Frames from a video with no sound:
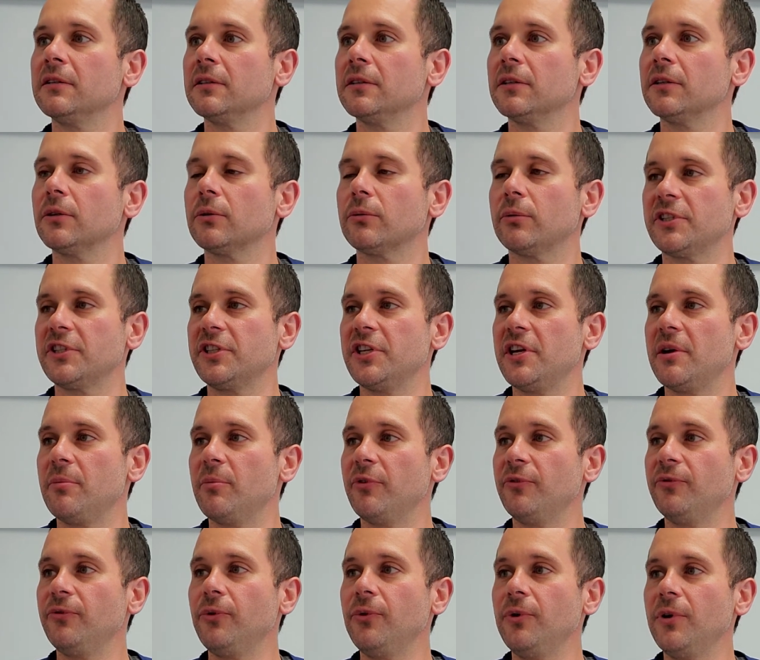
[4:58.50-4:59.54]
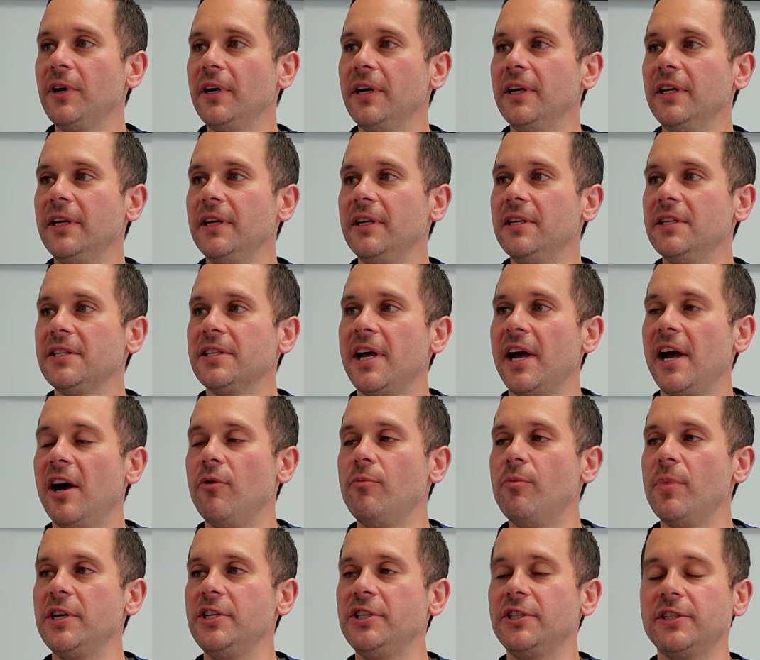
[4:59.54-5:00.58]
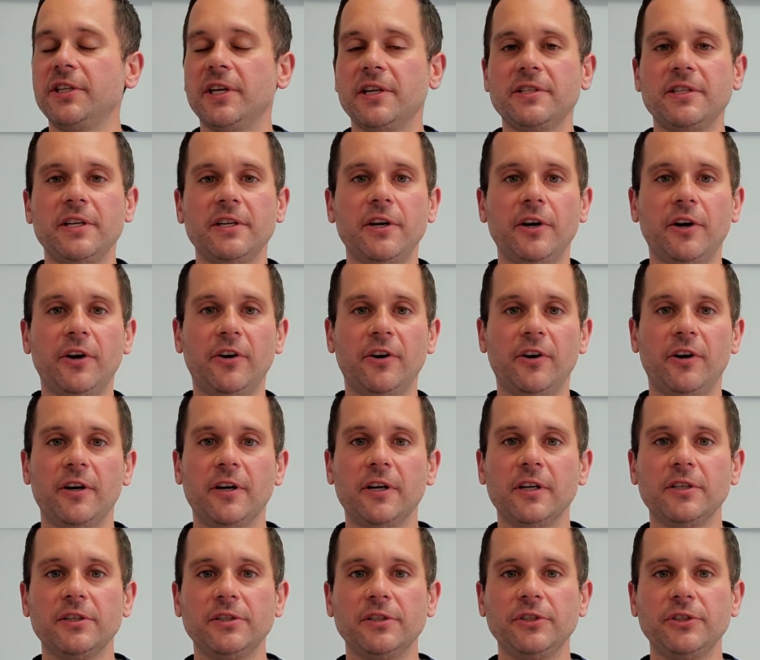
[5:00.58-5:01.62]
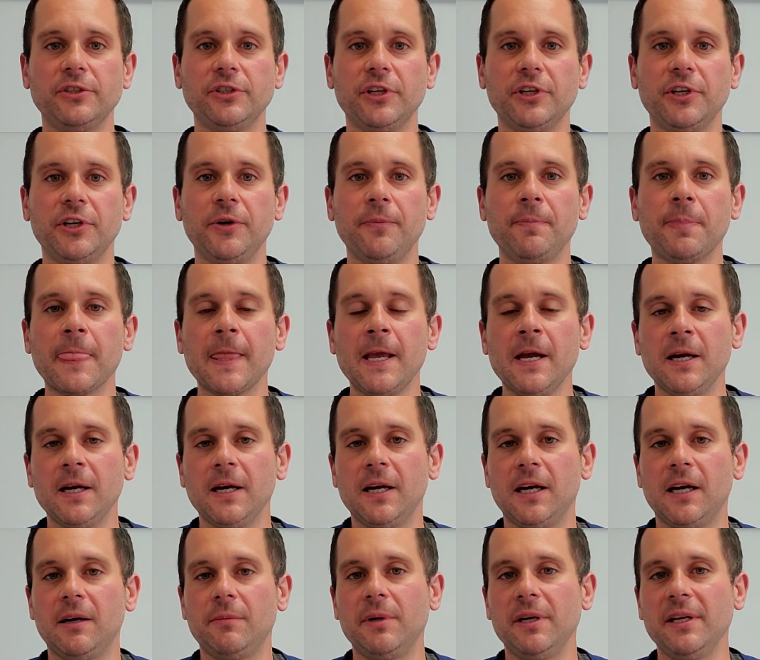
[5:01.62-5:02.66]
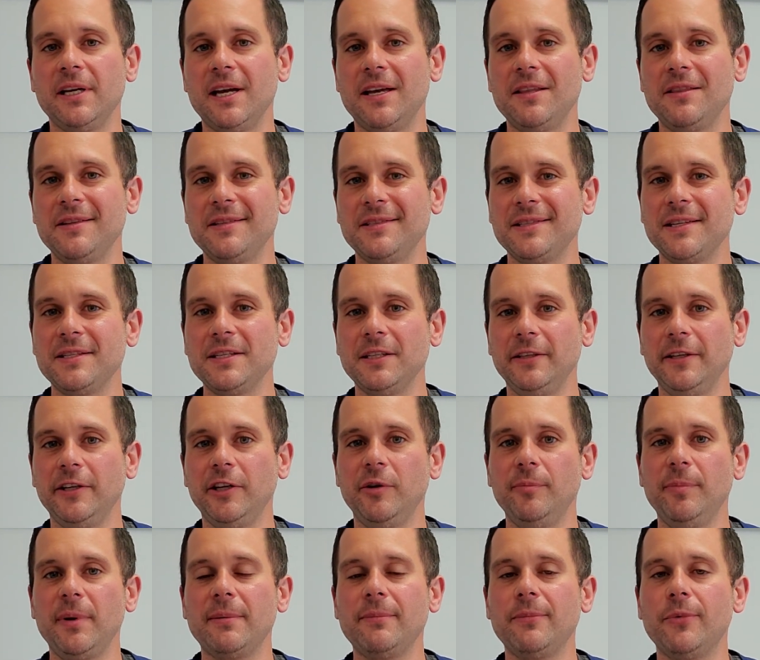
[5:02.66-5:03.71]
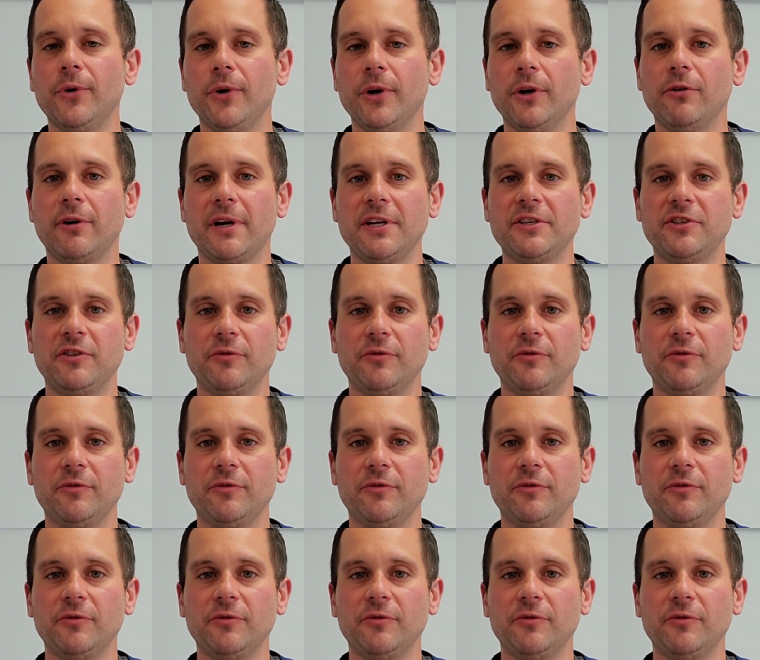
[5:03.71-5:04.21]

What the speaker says: Question number 4 is, how much does it hurt? So again, this is a little bit more aggressive